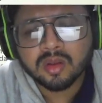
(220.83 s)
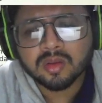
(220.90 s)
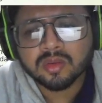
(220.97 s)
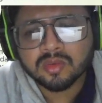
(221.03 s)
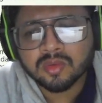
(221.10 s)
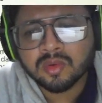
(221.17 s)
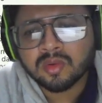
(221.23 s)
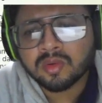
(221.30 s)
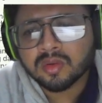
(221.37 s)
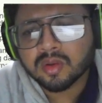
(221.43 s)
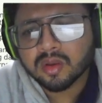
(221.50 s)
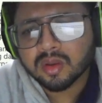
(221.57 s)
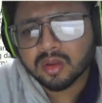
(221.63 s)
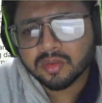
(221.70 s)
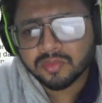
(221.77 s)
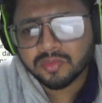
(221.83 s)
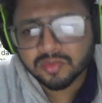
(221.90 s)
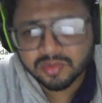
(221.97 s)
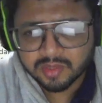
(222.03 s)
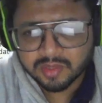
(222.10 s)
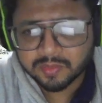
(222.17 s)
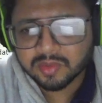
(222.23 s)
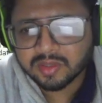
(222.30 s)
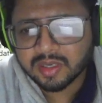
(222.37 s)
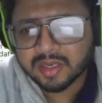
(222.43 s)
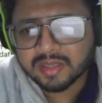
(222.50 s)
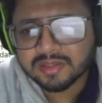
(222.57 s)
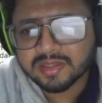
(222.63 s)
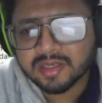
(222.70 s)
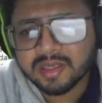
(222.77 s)
So if you come to the
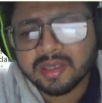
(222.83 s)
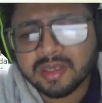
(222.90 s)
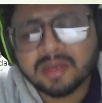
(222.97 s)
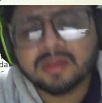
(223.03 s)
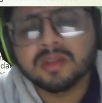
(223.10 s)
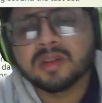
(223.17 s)
last slide,